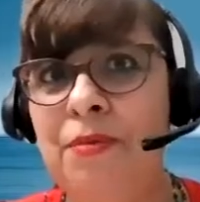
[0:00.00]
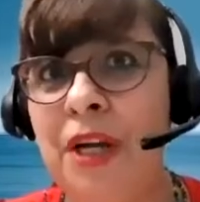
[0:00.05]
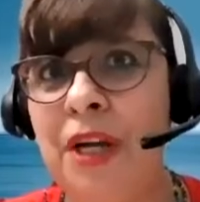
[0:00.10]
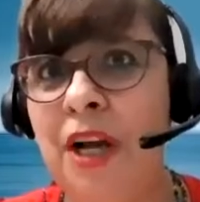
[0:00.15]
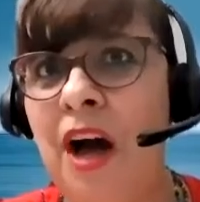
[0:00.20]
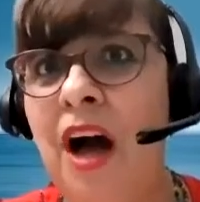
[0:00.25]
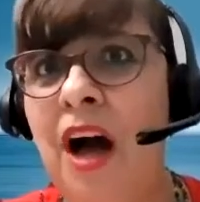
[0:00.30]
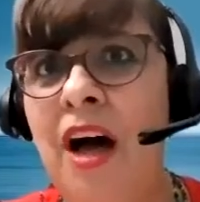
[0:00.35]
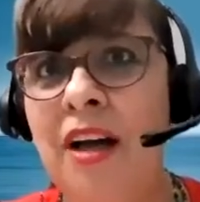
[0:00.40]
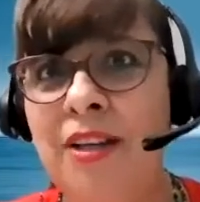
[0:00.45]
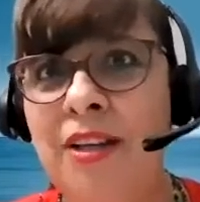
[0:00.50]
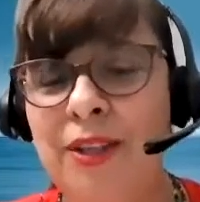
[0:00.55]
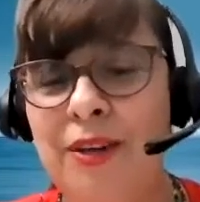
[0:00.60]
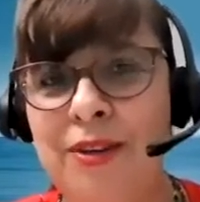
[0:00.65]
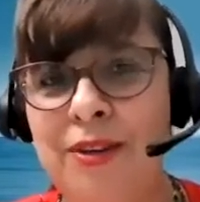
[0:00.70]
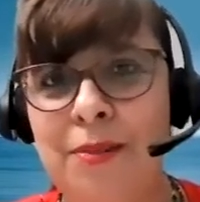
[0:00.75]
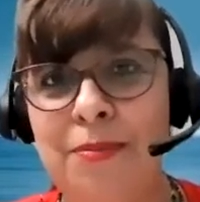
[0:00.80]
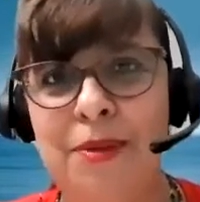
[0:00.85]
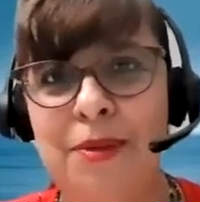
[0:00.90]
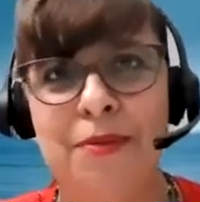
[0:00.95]
with God, you're
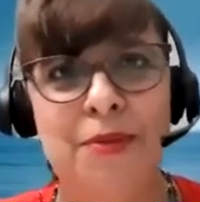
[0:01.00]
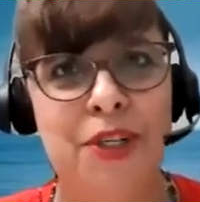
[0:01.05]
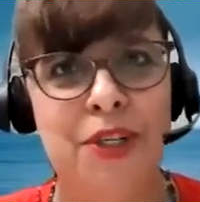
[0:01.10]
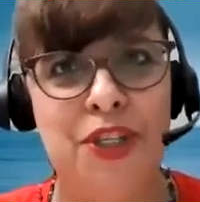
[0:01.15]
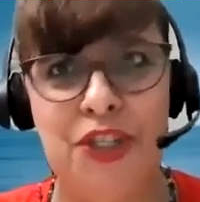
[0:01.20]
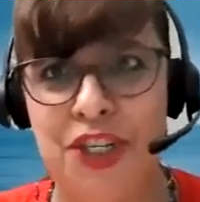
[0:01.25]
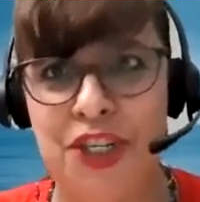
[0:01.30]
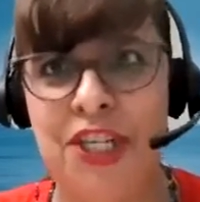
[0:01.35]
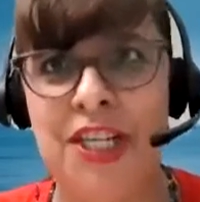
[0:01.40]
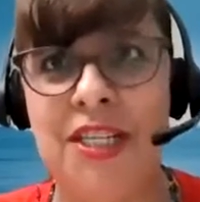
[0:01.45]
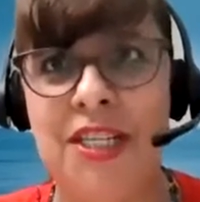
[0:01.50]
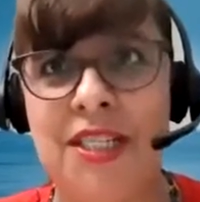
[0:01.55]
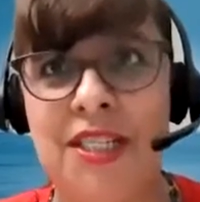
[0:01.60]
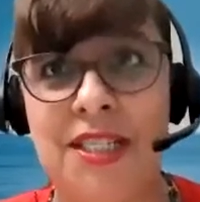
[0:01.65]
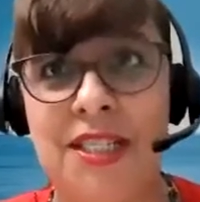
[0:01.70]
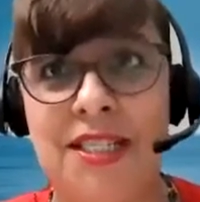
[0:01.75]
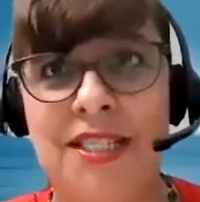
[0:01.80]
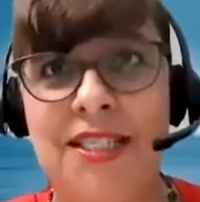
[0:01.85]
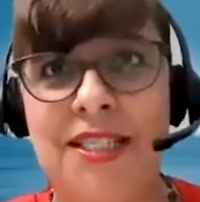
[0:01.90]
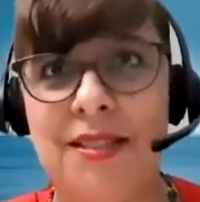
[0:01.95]
going to be with
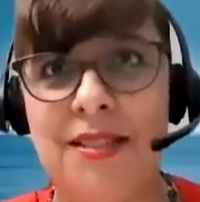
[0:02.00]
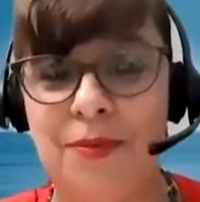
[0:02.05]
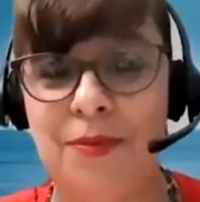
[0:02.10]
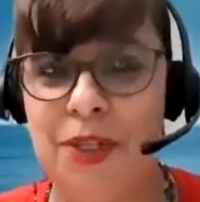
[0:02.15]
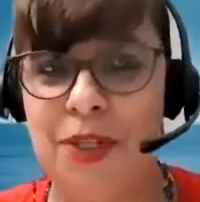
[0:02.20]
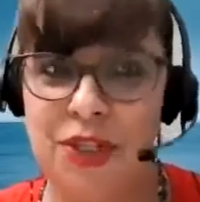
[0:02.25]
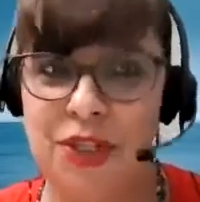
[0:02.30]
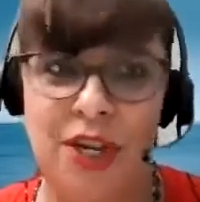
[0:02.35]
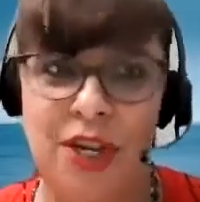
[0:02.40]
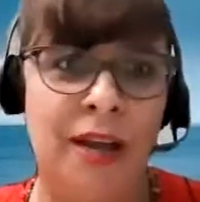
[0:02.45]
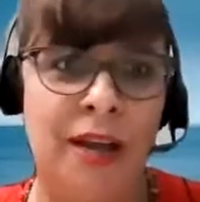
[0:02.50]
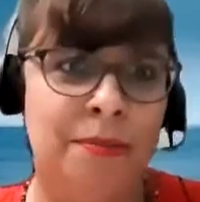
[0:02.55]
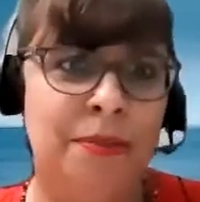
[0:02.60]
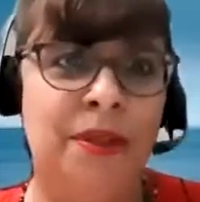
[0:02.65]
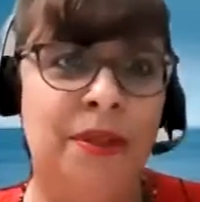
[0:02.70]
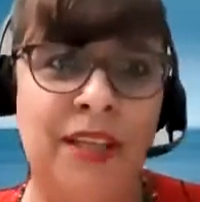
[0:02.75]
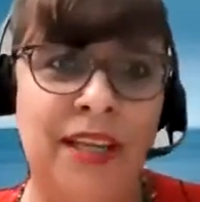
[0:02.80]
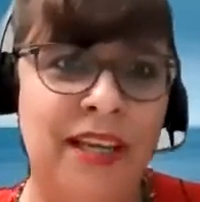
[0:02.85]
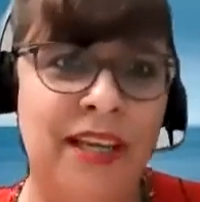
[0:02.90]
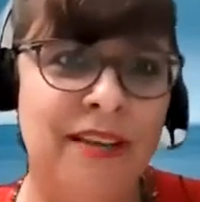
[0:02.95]
Jesus, which I
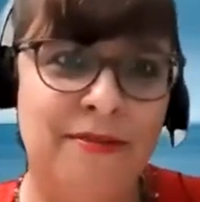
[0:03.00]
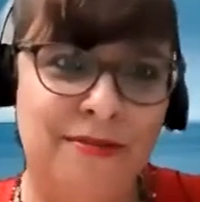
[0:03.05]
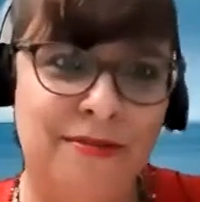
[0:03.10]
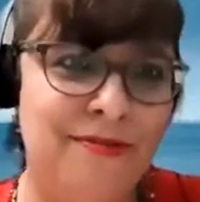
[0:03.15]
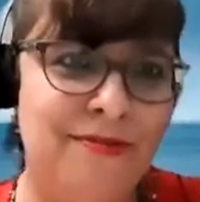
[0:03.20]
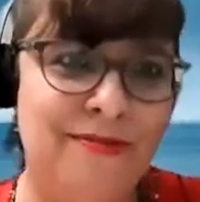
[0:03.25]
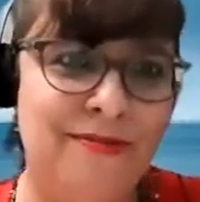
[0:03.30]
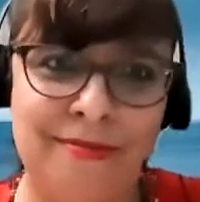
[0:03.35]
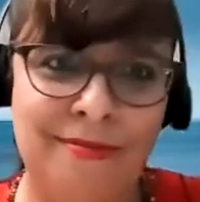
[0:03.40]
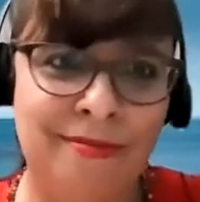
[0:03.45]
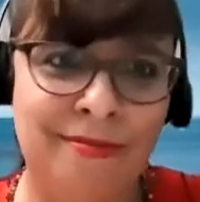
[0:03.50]
believe